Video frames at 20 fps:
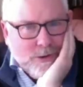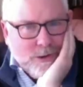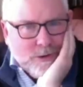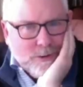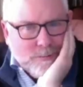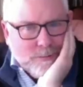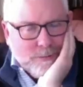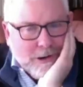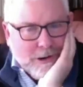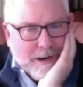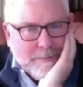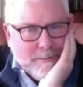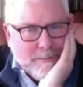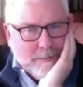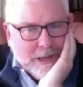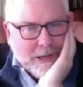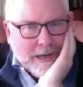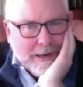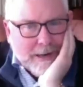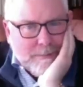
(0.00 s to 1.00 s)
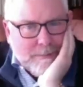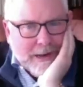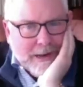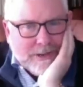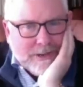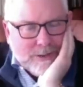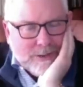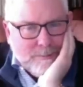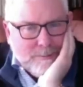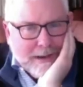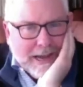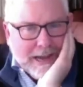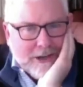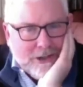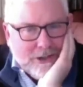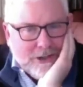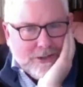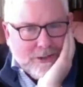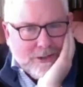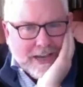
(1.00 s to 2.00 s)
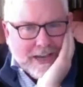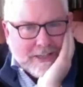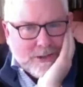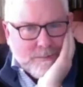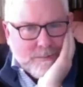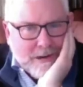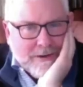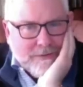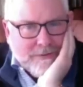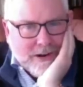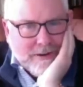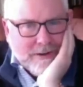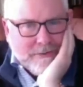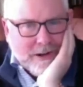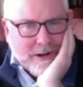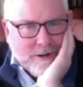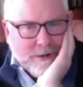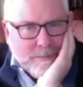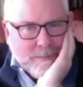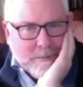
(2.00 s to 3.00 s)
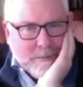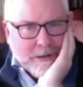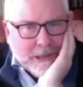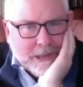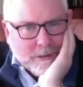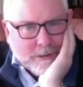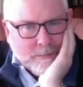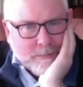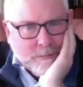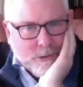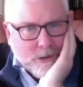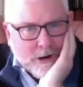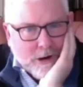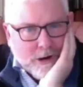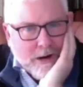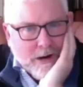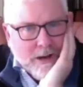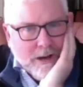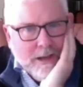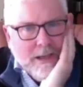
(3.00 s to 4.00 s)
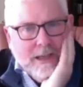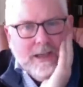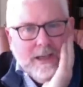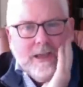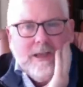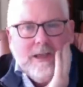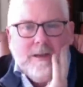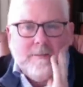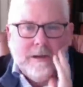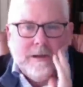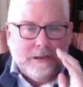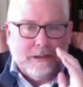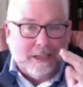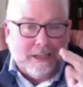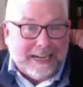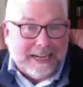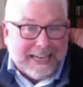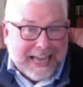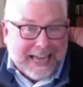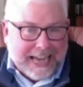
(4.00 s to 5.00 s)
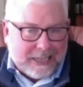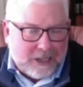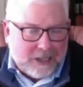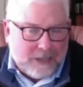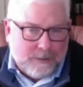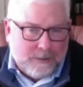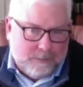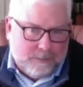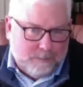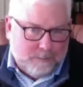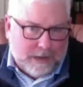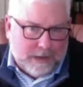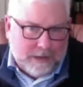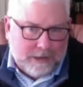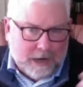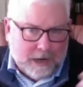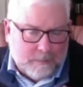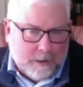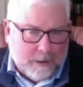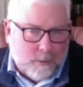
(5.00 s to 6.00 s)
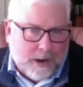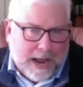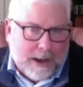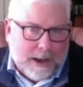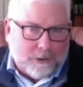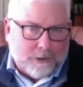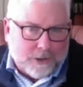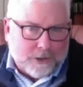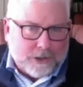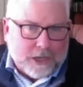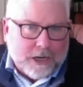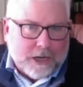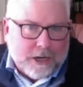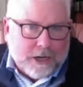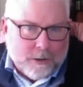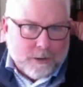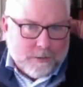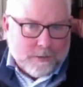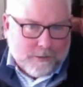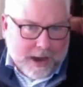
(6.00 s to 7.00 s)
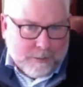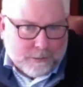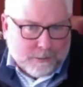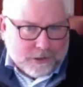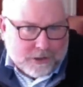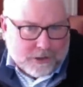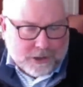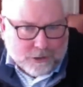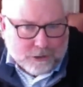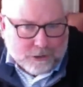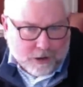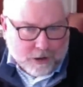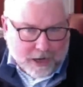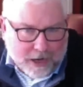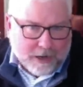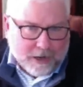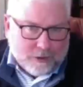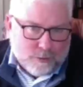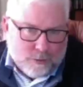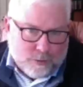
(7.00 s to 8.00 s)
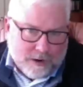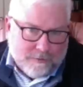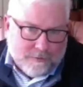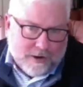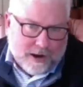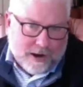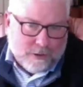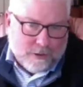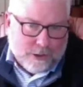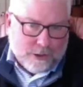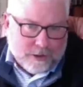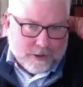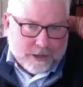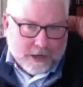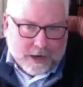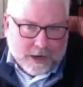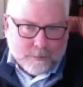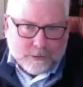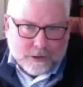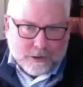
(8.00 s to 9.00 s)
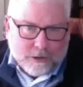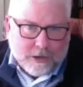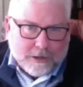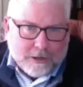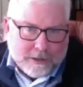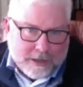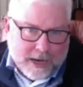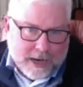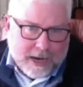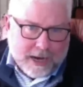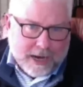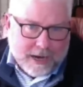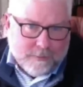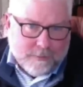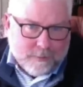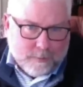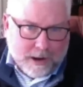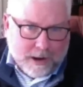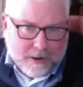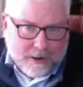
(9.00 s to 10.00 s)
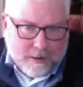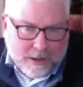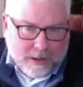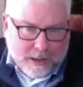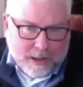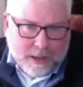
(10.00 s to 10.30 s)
You know, probably at best match the S&P 500, maybe a little more, maybe a little less. But tell me what Apple's going to do. If Apple's still trading at 25 or 30 times earnings a decade from now,